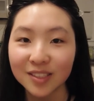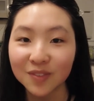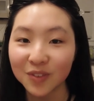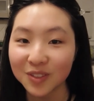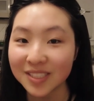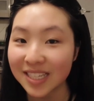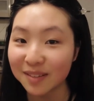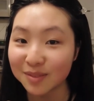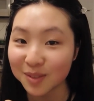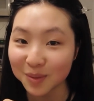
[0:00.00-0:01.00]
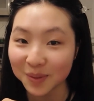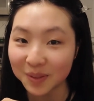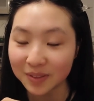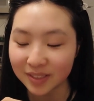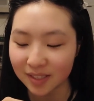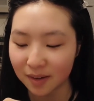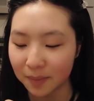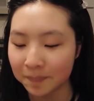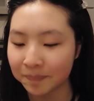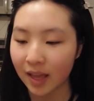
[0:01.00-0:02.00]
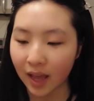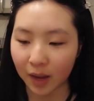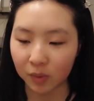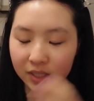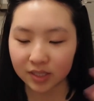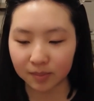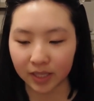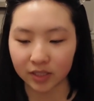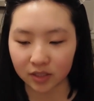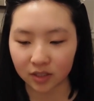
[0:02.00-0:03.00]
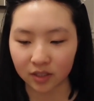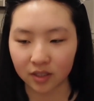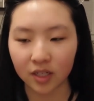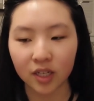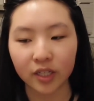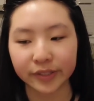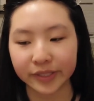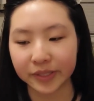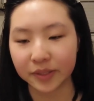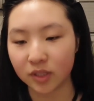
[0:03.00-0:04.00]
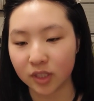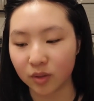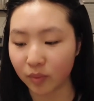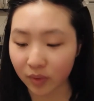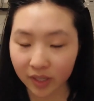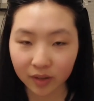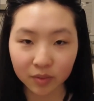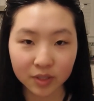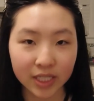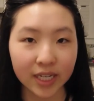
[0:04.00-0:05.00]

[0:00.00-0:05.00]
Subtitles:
first day of school, so I wanted to make sure to do a really good routine.